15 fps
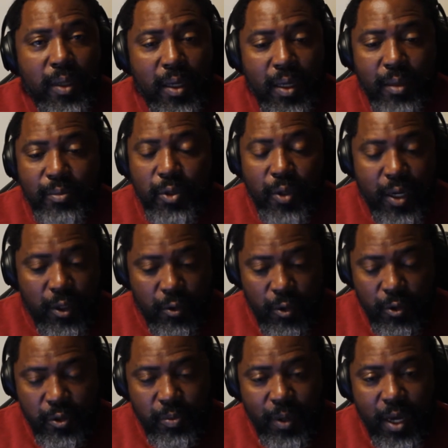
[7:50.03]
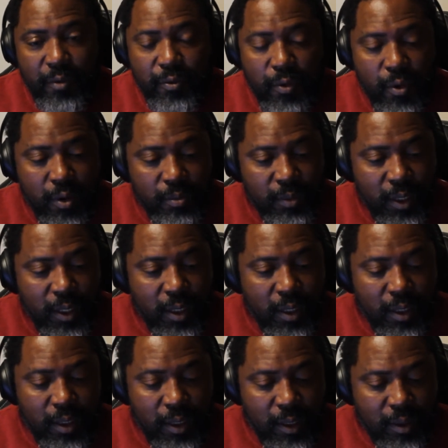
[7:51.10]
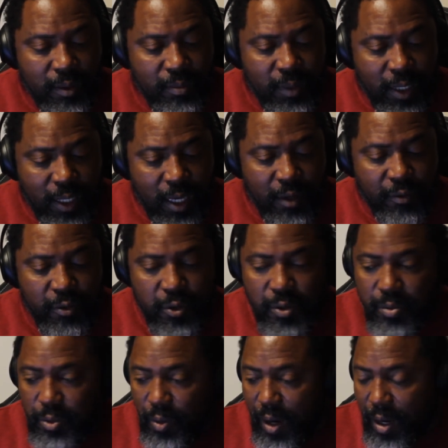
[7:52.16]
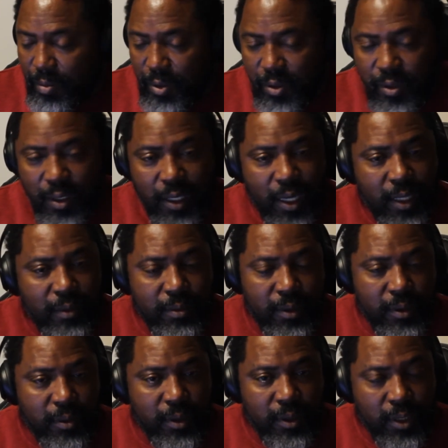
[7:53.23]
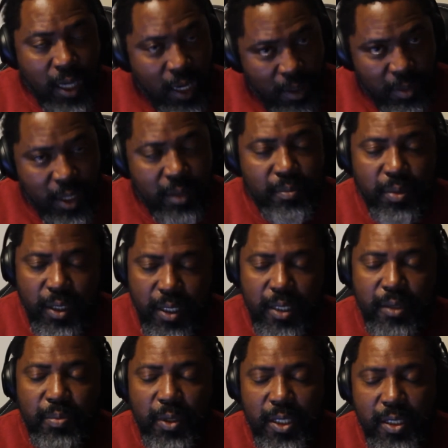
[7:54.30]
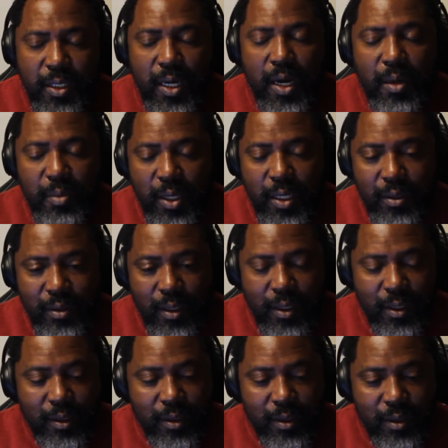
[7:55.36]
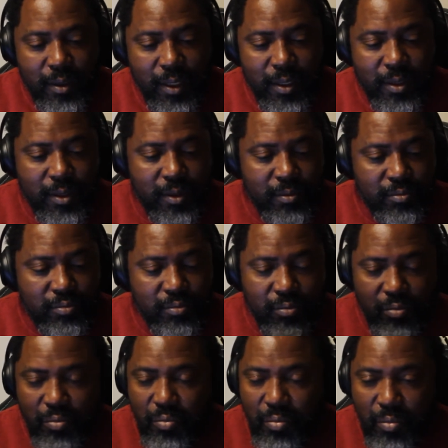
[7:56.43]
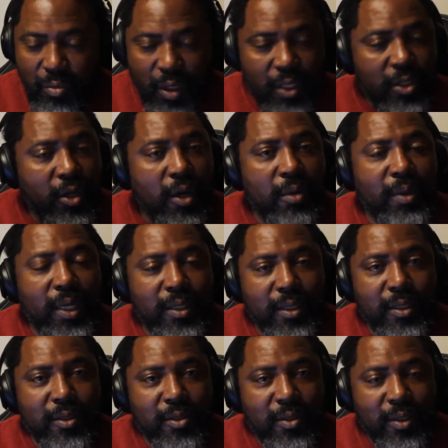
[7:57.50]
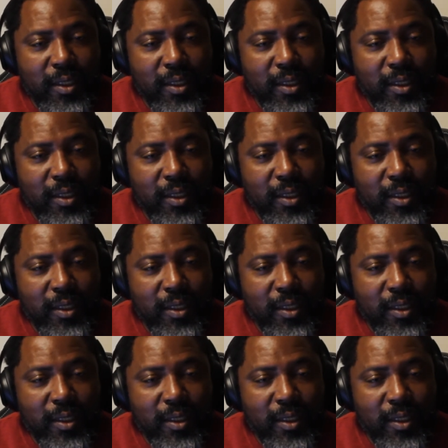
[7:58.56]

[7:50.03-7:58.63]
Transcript: I'm trying to grow this platform. I got a few subscribers, a lot of comment. Please comment. Let's talk about this.